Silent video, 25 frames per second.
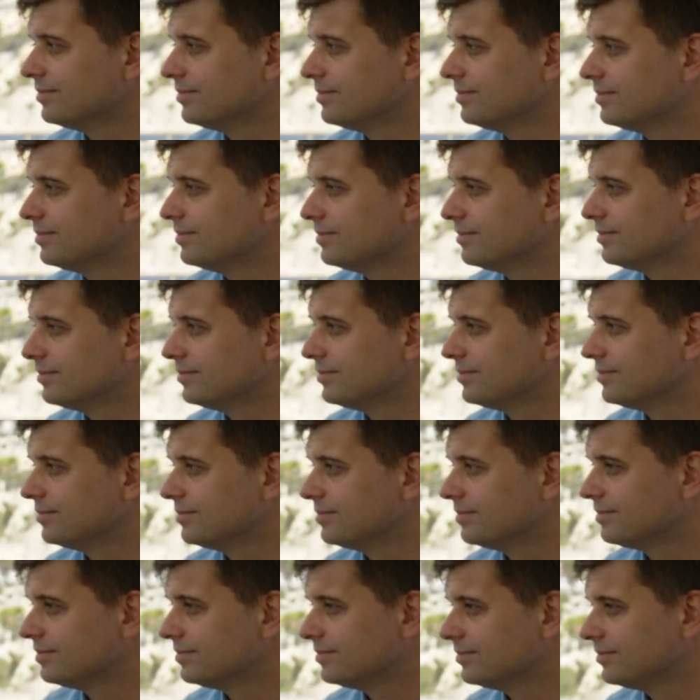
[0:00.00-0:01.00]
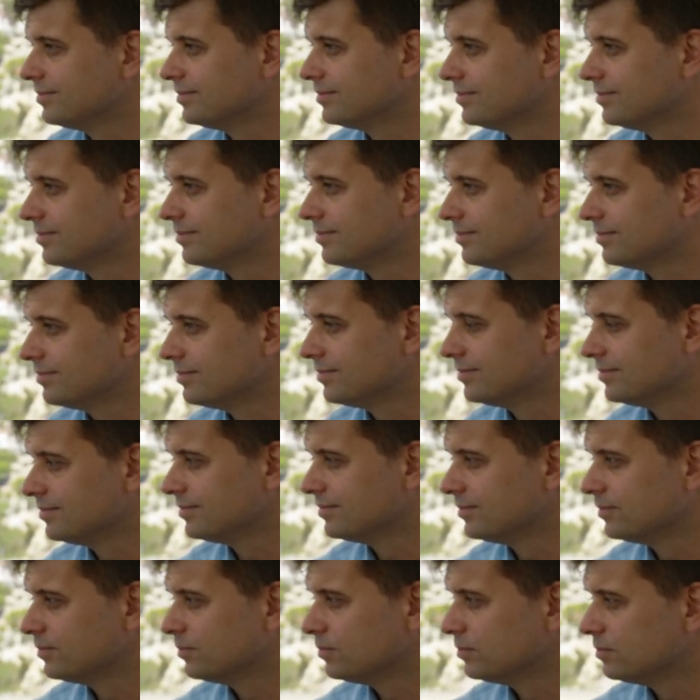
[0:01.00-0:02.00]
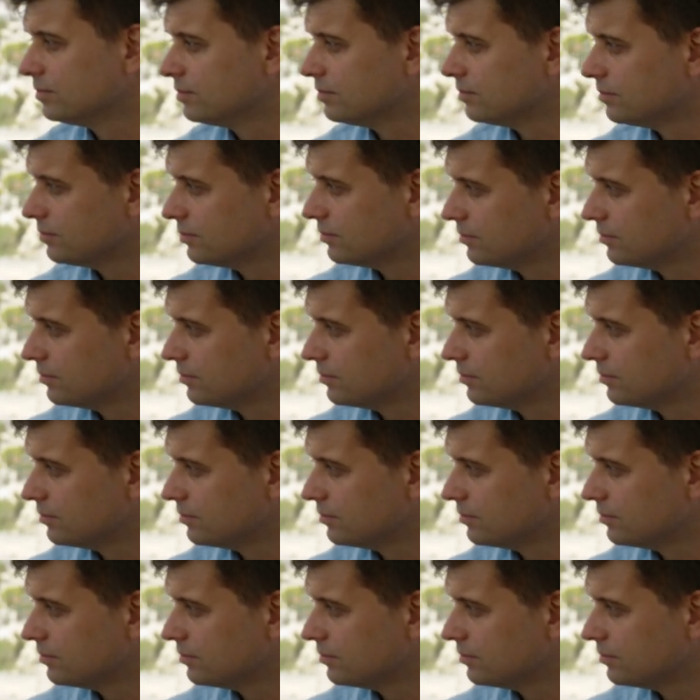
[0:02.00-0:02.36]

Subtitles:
(not speaking)